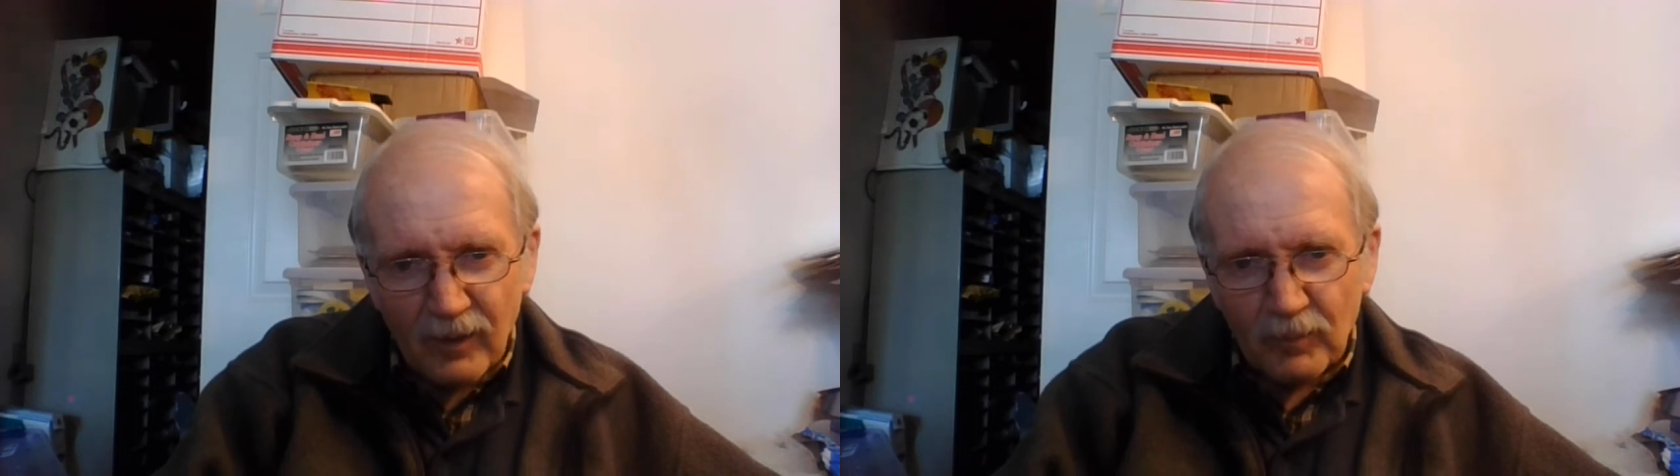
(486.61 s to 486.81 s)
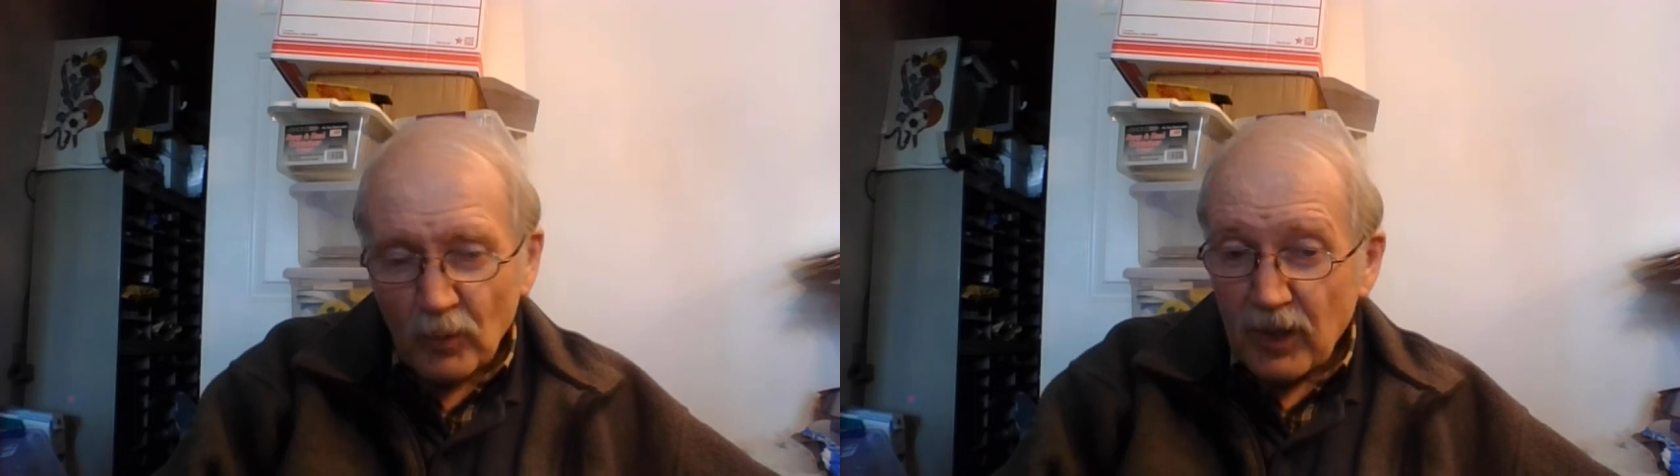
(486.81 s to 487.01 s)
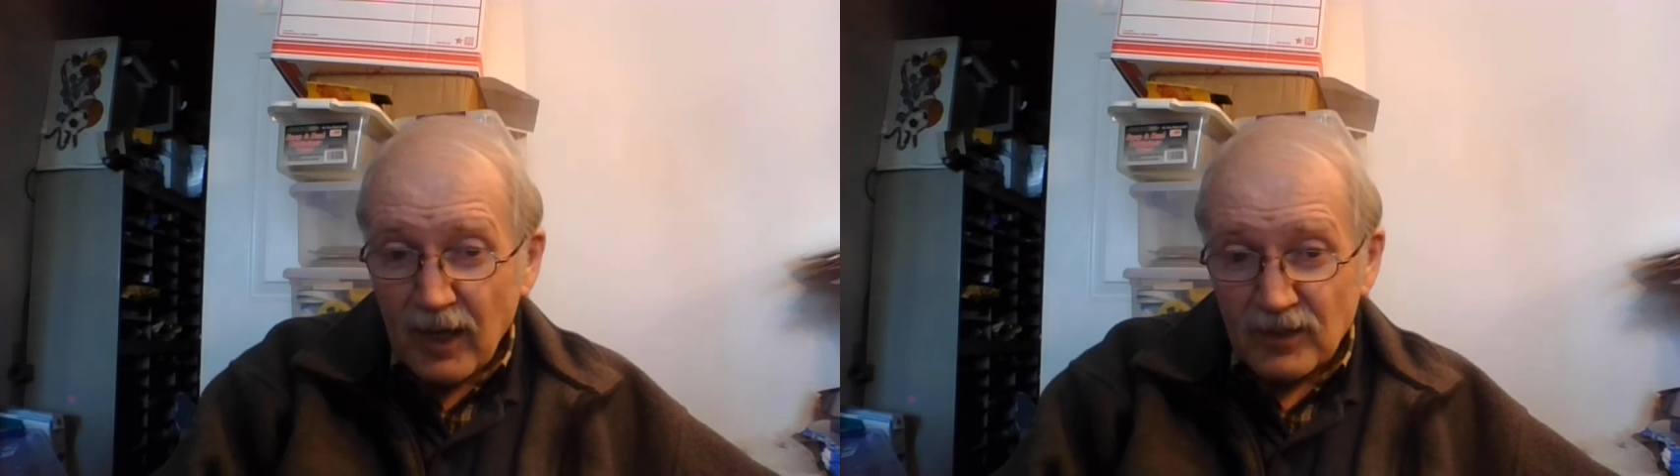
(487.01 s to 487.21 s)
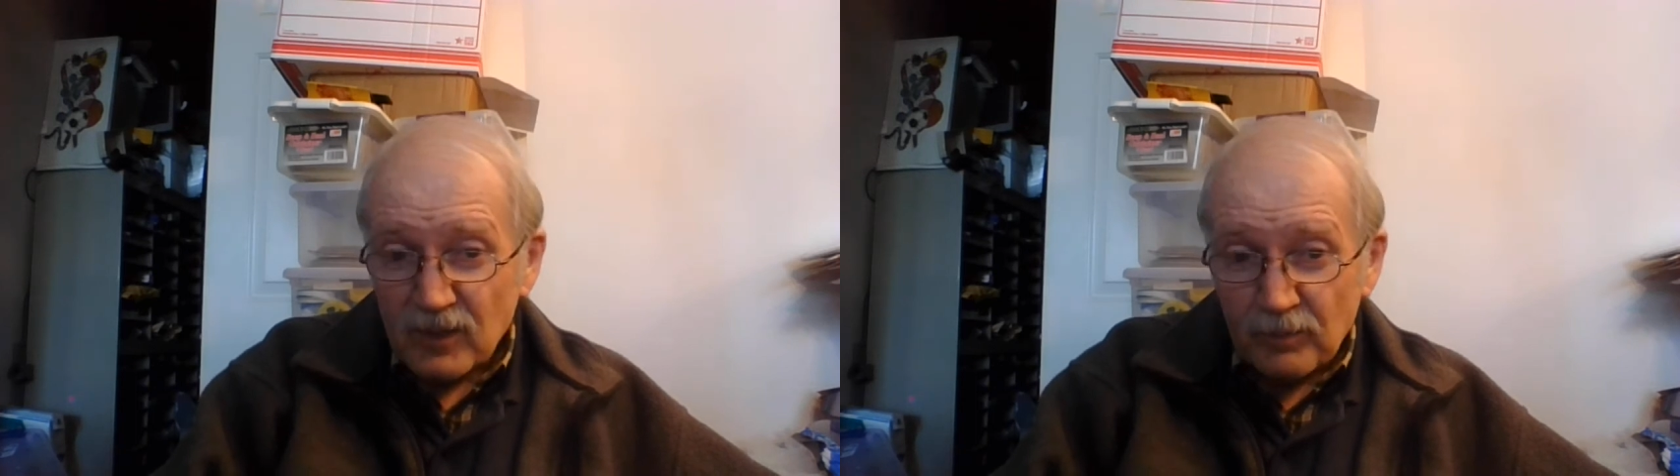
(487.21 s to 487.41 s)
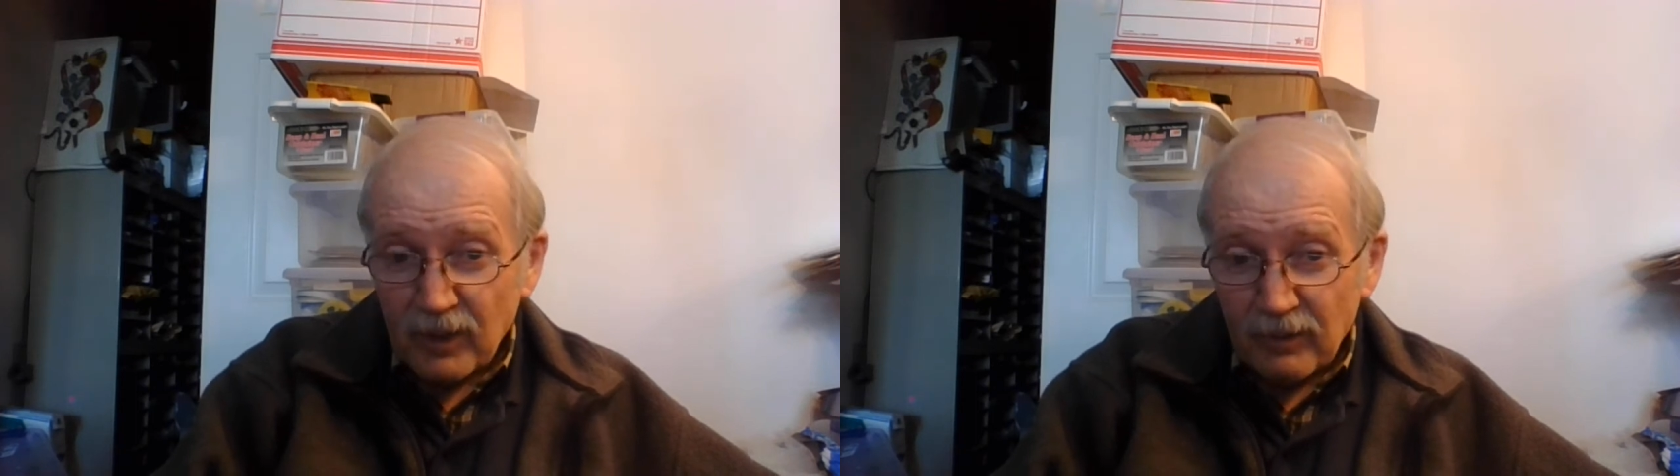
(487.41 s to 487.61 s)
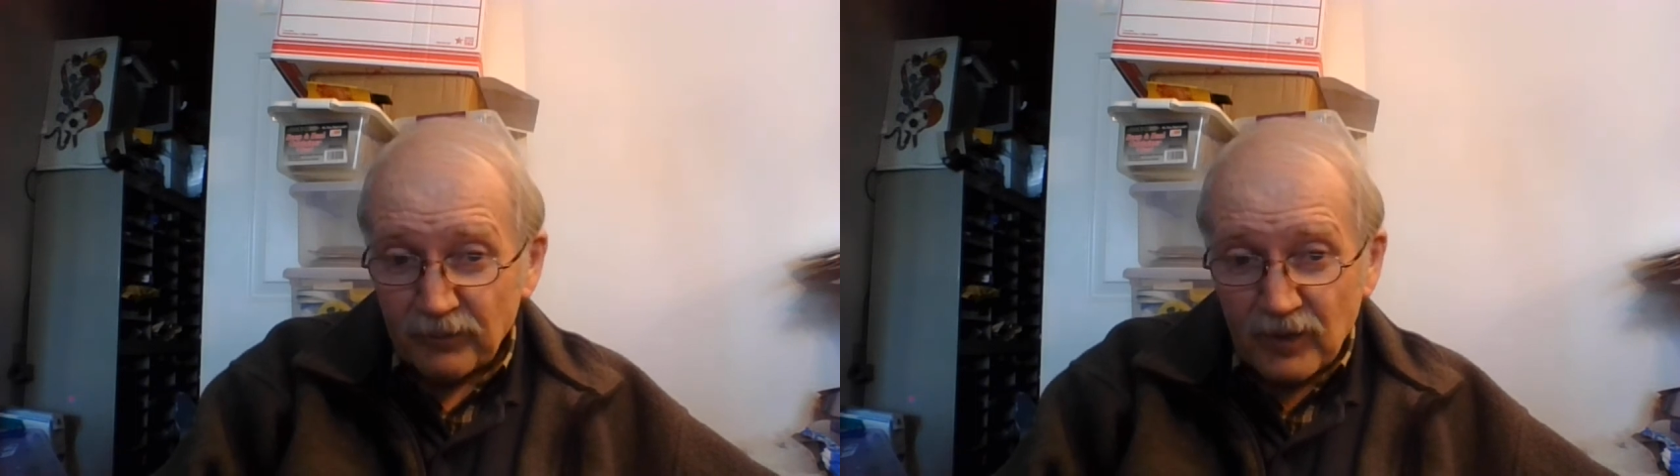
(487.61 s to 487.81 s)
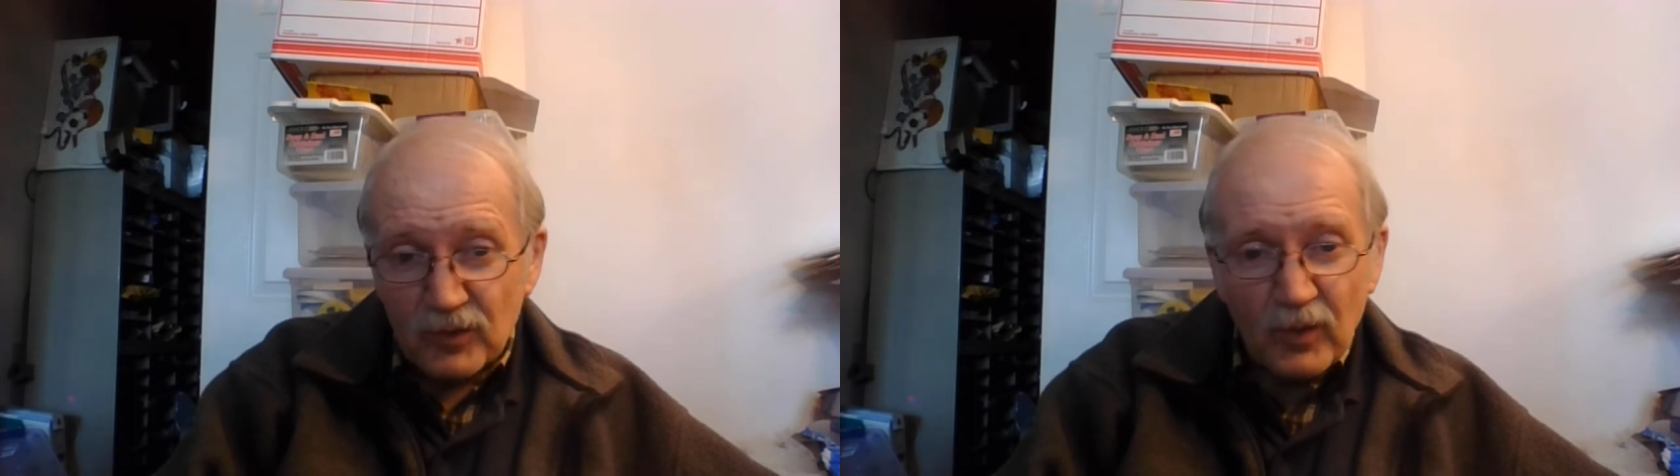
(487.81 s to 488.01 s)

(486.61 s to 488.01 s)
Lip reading: But we had some benefits.